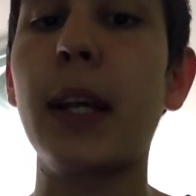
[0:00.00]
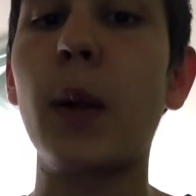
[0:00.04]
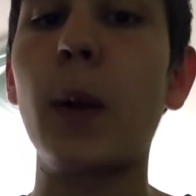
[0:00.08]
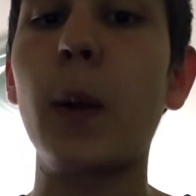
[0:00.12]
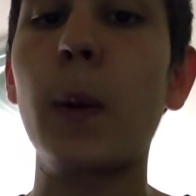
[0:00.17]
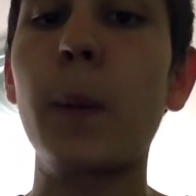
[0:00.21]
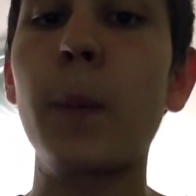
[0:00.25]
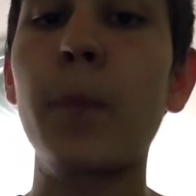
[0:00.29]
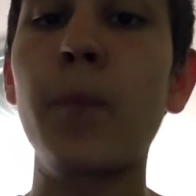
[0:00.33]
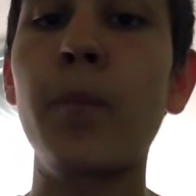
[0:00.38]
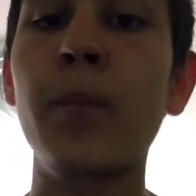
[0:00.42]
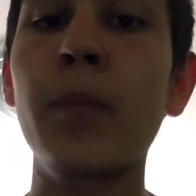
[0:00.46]

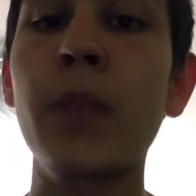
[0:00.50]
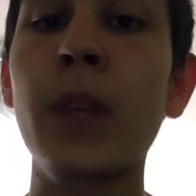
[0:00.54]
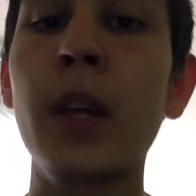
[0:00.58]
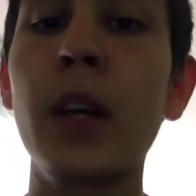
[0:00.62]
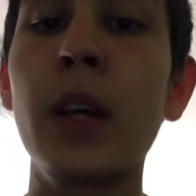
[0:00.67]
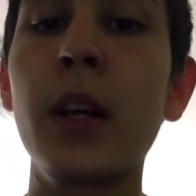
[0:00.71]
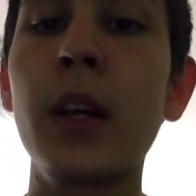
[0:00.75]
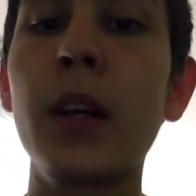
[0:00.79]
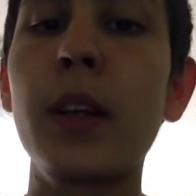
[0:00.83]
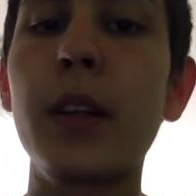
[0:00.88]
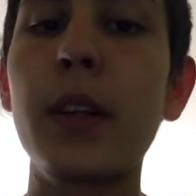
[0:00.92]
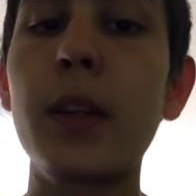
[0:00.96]
The
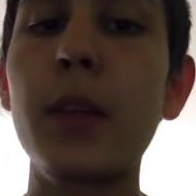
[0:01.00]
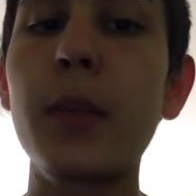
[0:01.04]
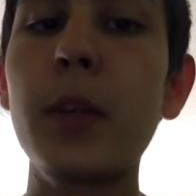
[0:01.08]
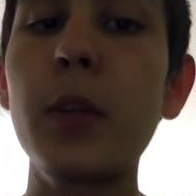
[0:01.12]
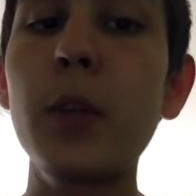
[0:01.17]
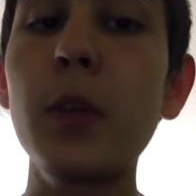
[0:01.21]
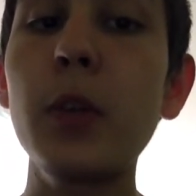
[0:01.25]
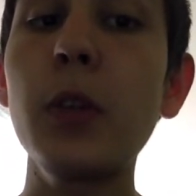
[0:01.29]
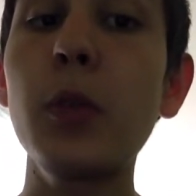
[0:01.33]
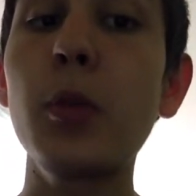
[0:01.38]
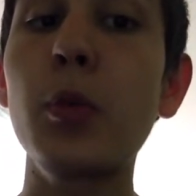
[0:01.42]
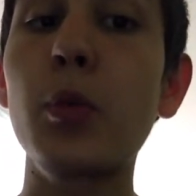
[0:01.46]
mutant ROS
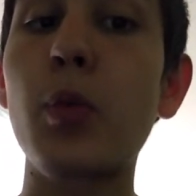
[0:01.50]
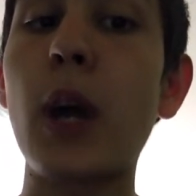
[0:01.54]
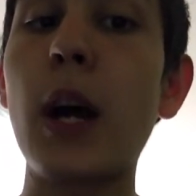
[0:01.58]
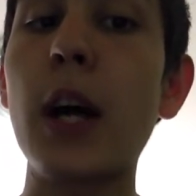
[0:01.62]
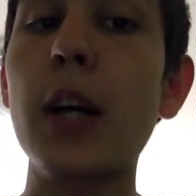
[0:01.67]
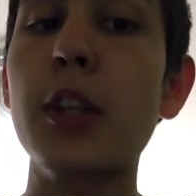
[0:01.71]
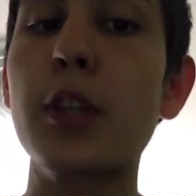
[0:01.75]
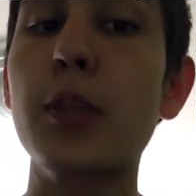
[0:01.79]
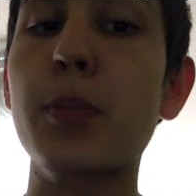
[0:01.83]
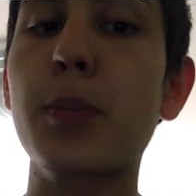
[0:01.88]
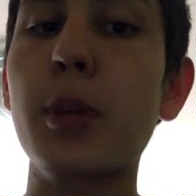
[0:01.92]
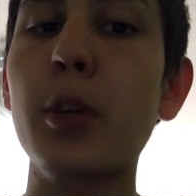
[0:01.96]
protein
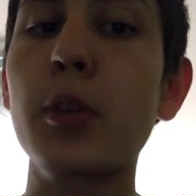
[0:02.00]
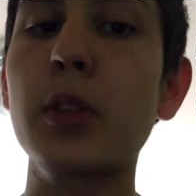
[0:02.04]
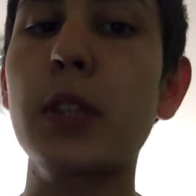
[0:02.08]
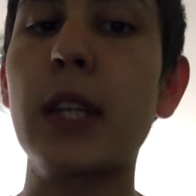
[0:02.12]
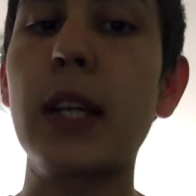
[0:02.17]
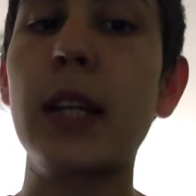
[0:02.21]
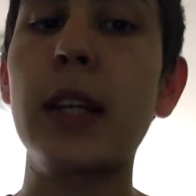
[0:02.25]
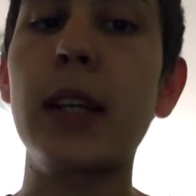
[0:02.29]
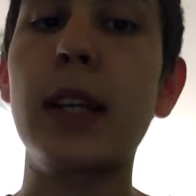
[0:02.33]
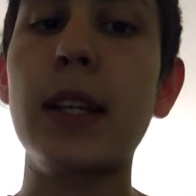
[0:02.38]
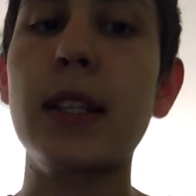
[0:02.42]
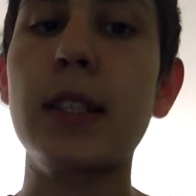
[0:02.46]
can
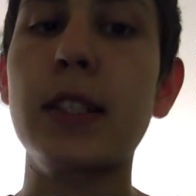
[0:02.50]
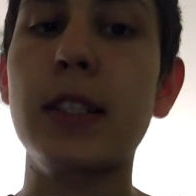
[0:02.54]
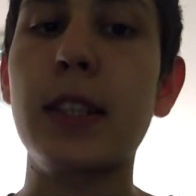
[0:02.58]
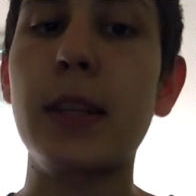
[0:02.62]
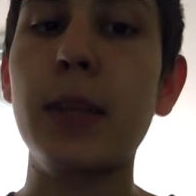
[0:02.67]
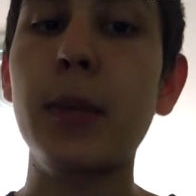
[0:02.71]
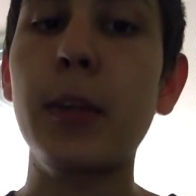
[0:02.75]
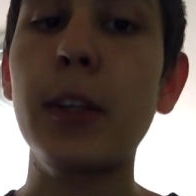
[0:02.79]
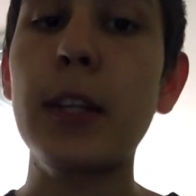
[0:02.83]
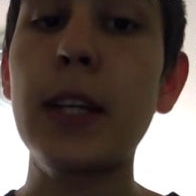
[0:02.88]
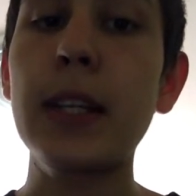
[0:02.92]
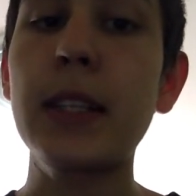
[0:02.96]
stimulate cells
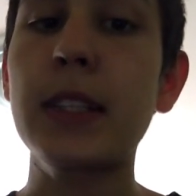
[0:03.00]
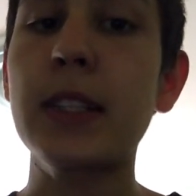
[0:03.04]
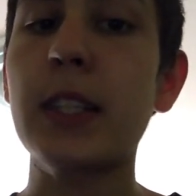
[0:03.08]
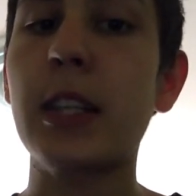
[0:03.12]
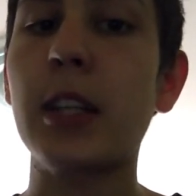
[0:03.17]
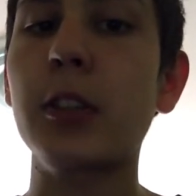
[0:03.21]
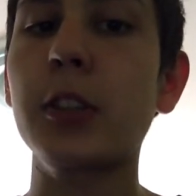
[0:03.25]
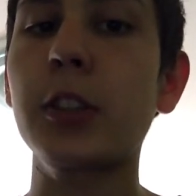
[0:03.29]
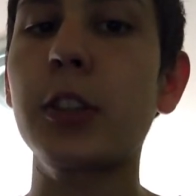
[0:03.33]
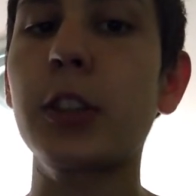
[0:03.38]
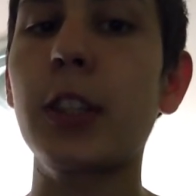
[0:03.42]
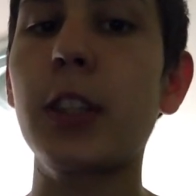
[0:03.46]
to divide
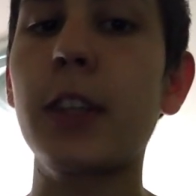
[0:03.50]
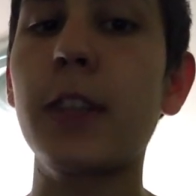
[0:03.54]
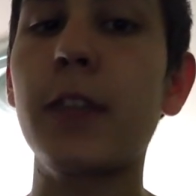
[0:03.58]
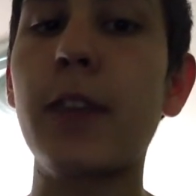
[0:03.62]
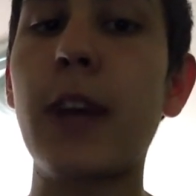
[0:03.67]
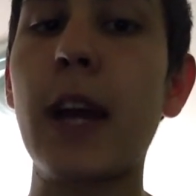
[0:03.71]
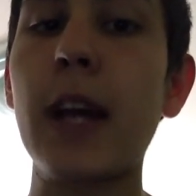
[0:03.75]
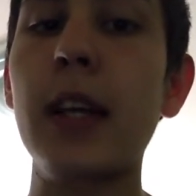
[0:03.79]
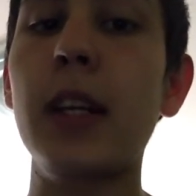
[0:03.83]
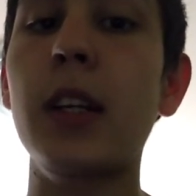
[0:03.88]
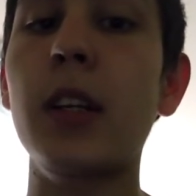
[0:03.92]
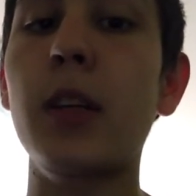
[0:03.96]

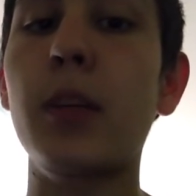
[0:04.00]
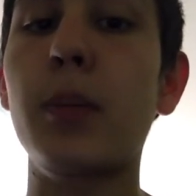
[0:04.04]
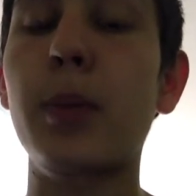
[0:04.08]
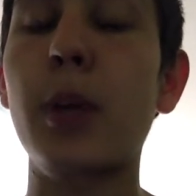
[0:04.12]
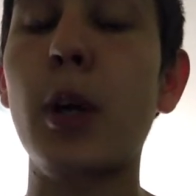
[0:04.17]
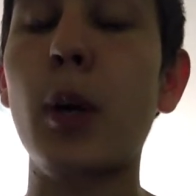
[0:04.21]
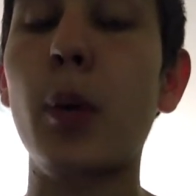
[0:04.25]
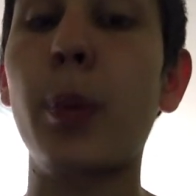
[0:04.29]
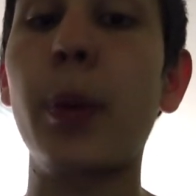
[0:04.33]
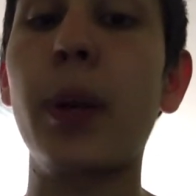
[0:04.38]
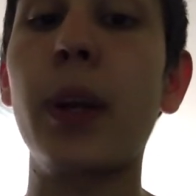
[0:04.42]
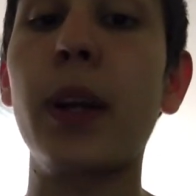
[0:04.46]
inappropriately,
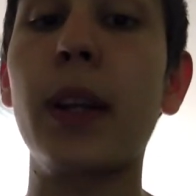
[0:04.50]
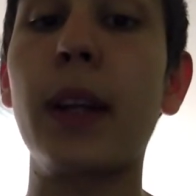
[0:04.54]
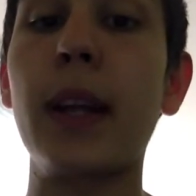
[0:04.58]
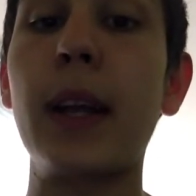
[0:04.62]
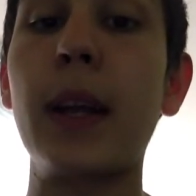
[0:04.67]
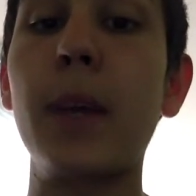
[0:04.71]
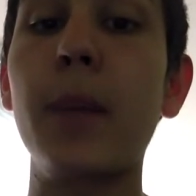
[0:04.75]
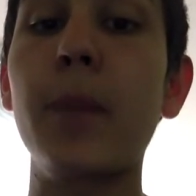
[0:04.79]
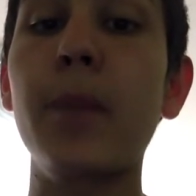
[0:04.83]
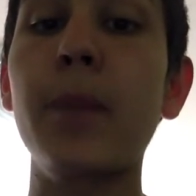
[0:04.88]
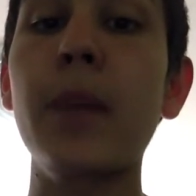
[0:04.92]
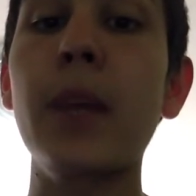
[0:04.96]
even
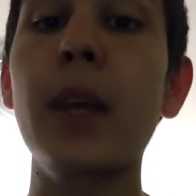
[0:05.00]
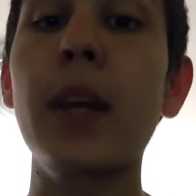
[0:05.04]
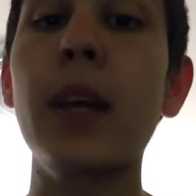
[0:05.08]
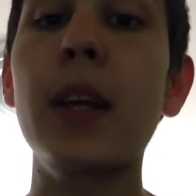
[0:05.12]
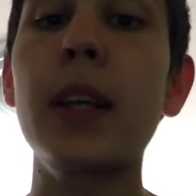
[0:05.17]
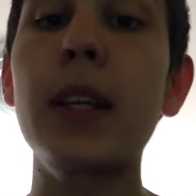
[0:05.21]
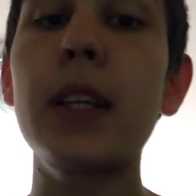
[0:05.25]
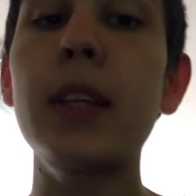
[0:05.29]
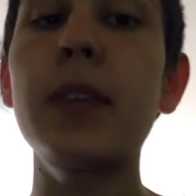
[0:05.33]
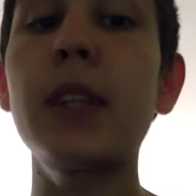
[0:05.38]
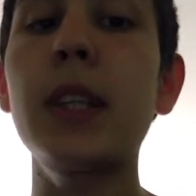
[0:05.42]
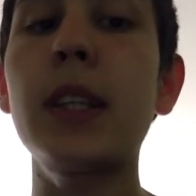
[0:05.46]
in the
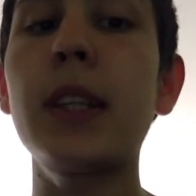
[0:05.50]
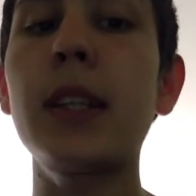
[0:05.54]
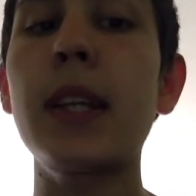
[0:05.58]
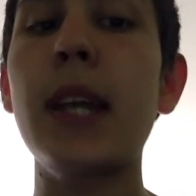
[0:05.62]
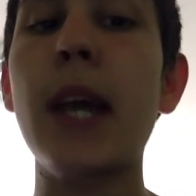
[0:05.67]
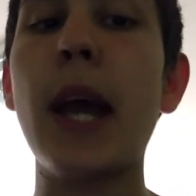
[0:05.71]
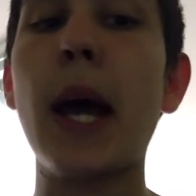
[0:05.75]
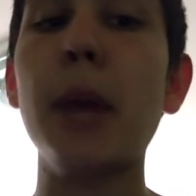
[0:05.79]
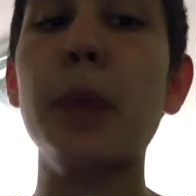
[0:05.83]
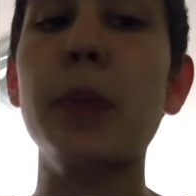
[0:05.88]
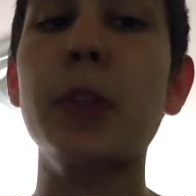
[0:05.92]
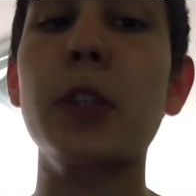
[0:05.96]
absence of any
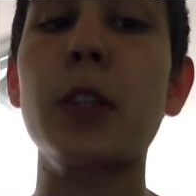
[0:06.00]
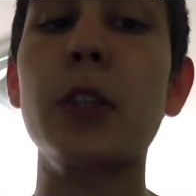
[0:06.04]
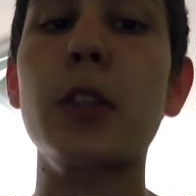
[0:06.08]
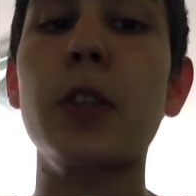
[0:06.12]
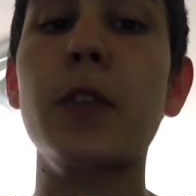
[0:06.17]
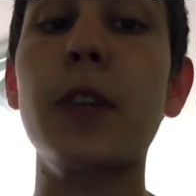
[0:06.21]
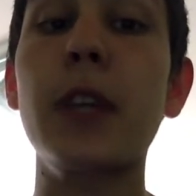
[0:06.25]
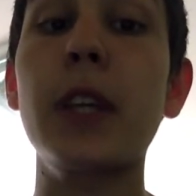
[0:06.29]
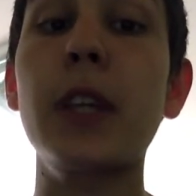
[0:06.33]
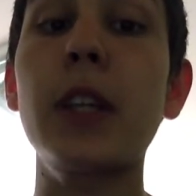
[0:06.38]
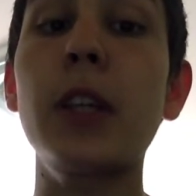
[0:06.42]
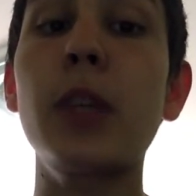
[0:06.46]
growth
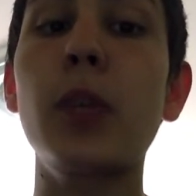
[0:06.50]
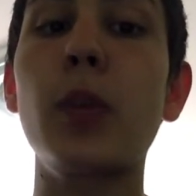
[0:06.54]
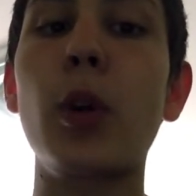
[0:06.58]
signal.